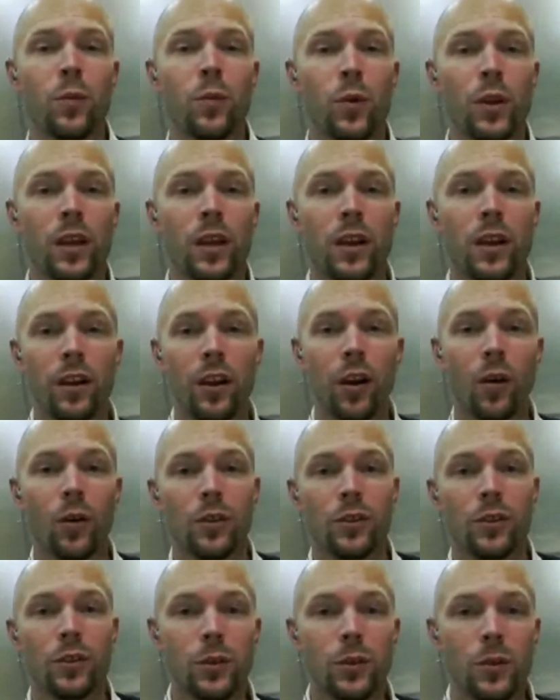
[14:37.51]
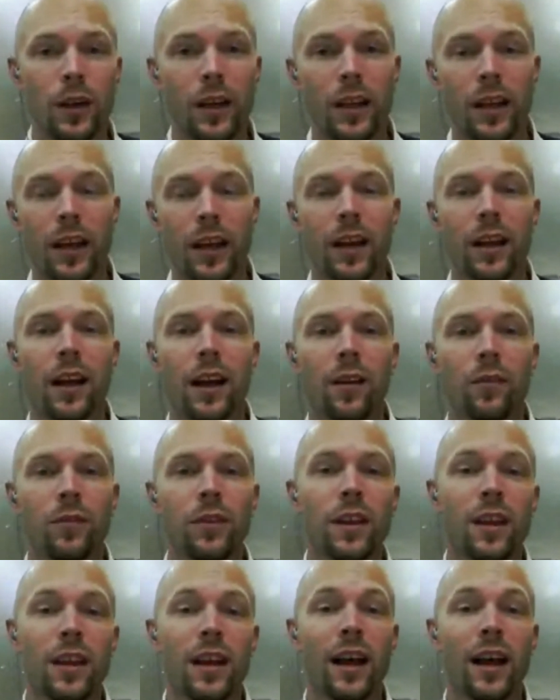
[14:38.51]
We are going to cut it off.